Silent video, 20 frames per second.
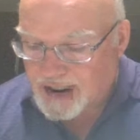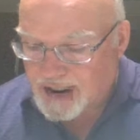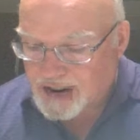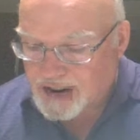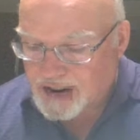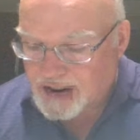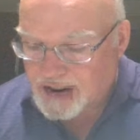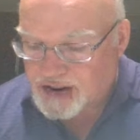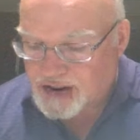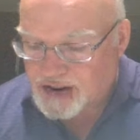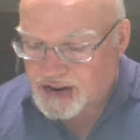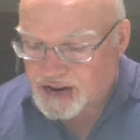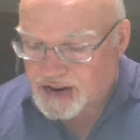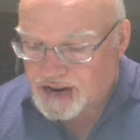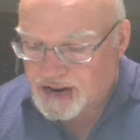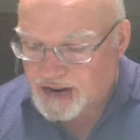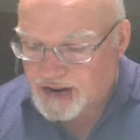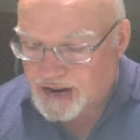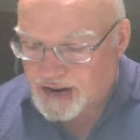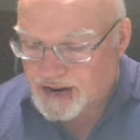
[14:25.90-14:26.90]
great
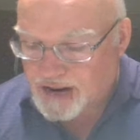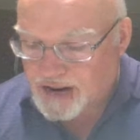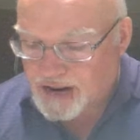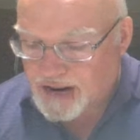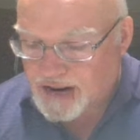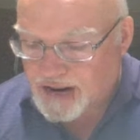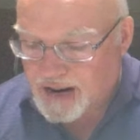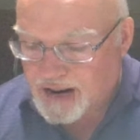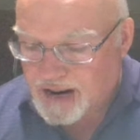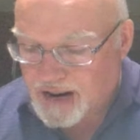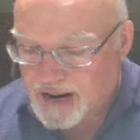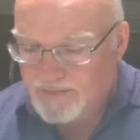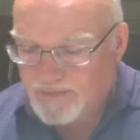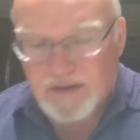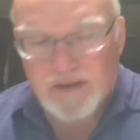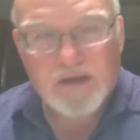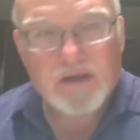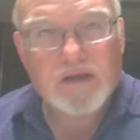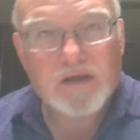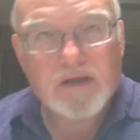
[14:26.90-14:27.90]
during the great
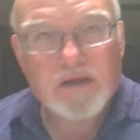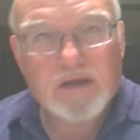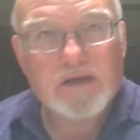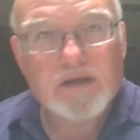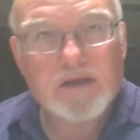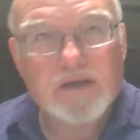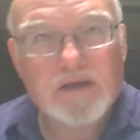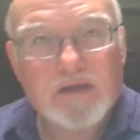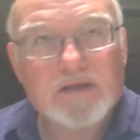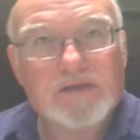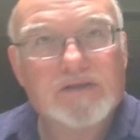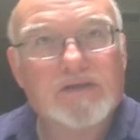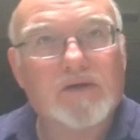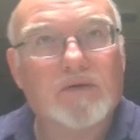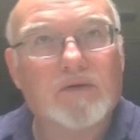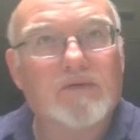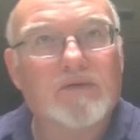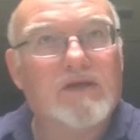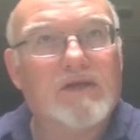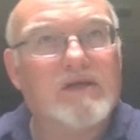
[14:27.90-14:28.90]
there was
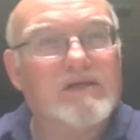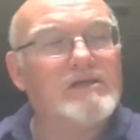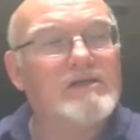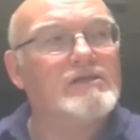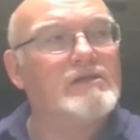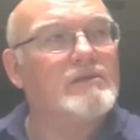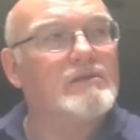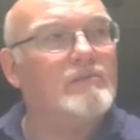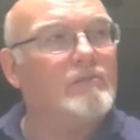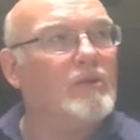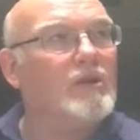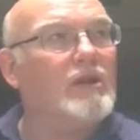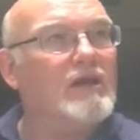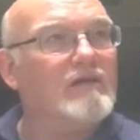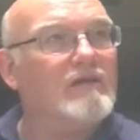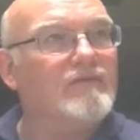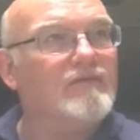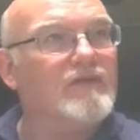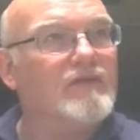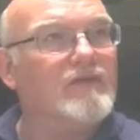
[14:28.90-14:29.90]
again
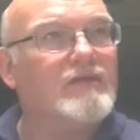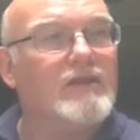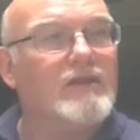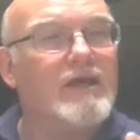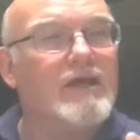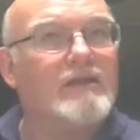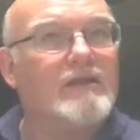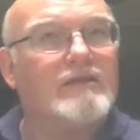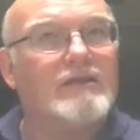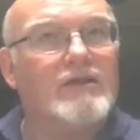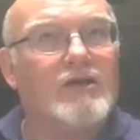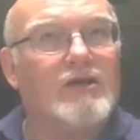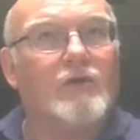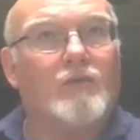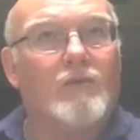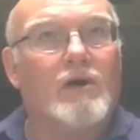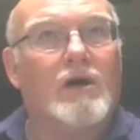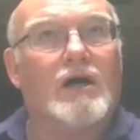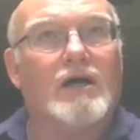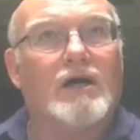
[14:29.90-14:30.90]
in
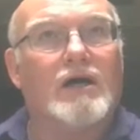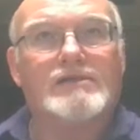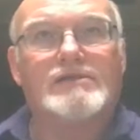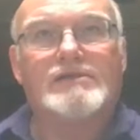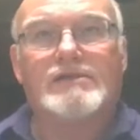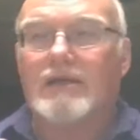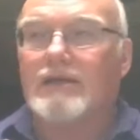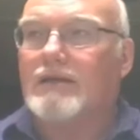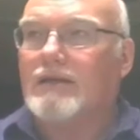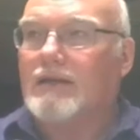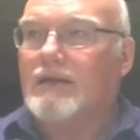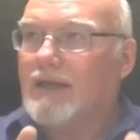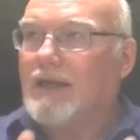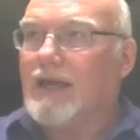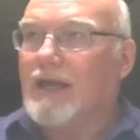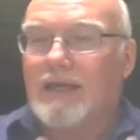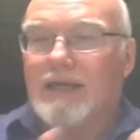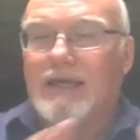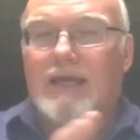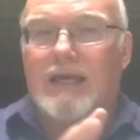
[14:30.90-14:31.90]
the history that
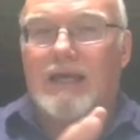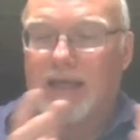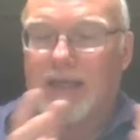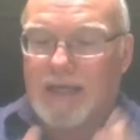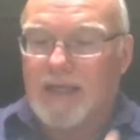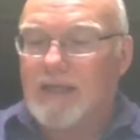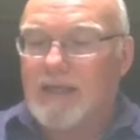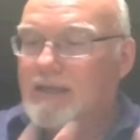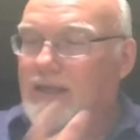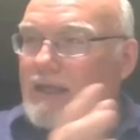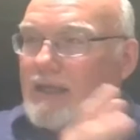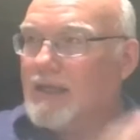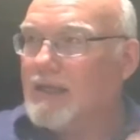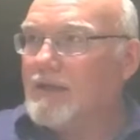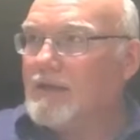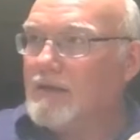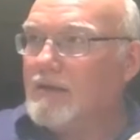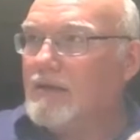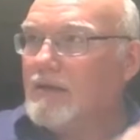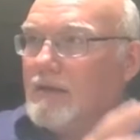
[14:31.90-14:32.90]
would have been going on.
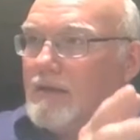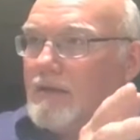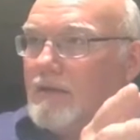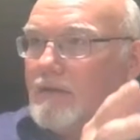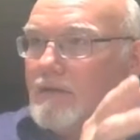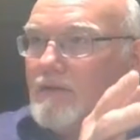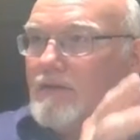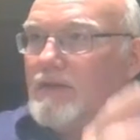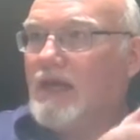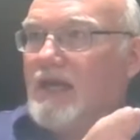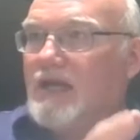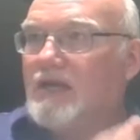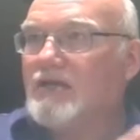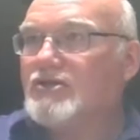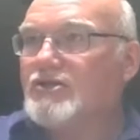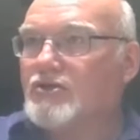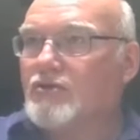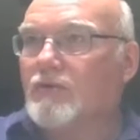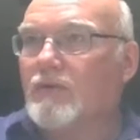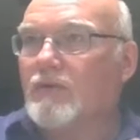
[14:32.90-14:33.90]

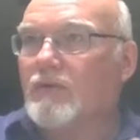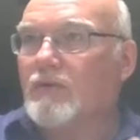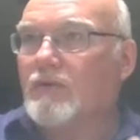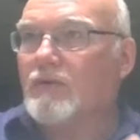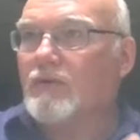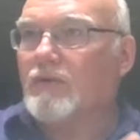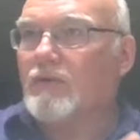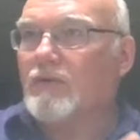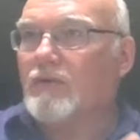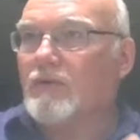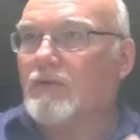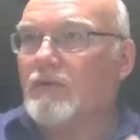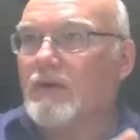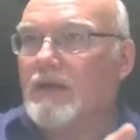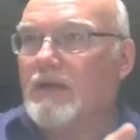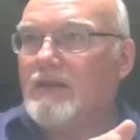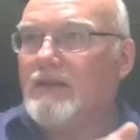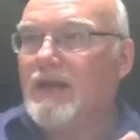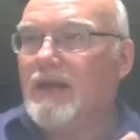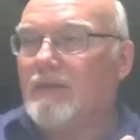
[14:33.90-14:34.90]
If
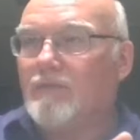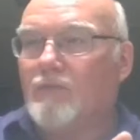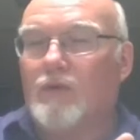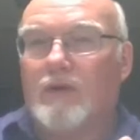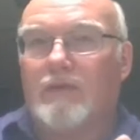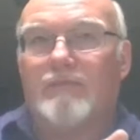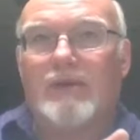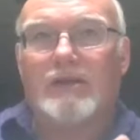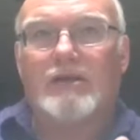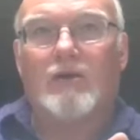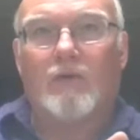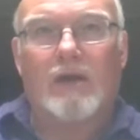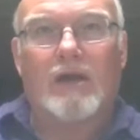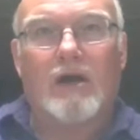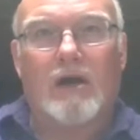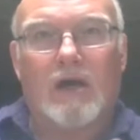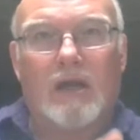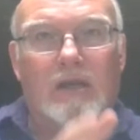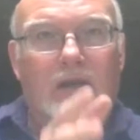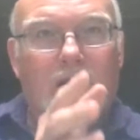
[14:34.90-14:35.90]
John is writing in
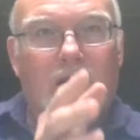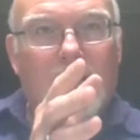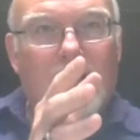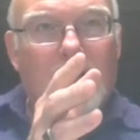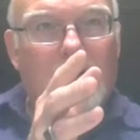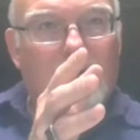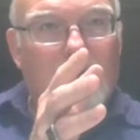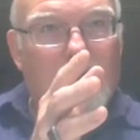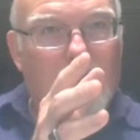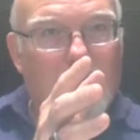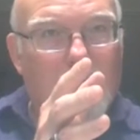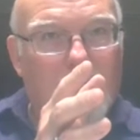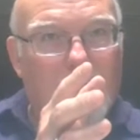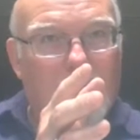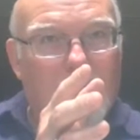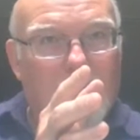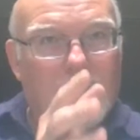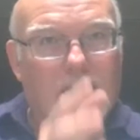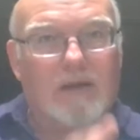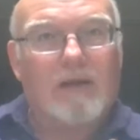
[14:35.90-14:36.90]
90,
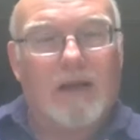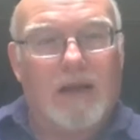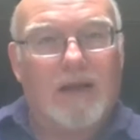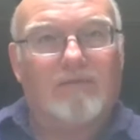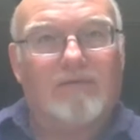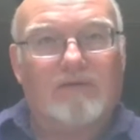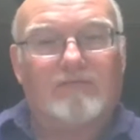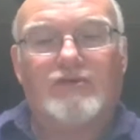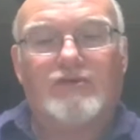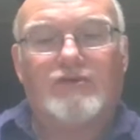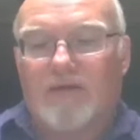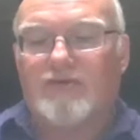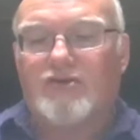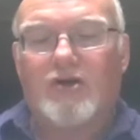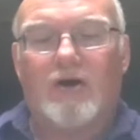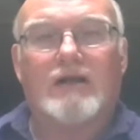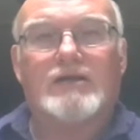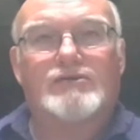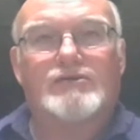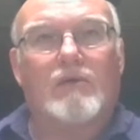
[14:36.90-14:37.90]
Rome was
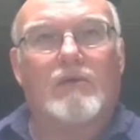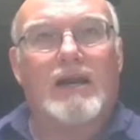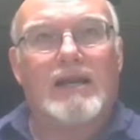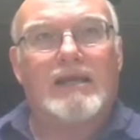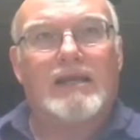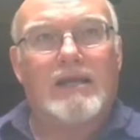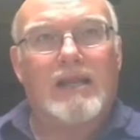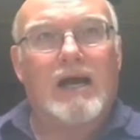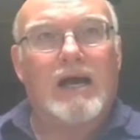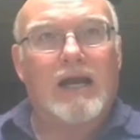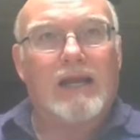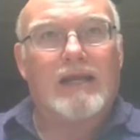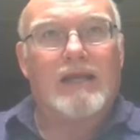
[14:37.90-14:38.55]
destroyed in 70.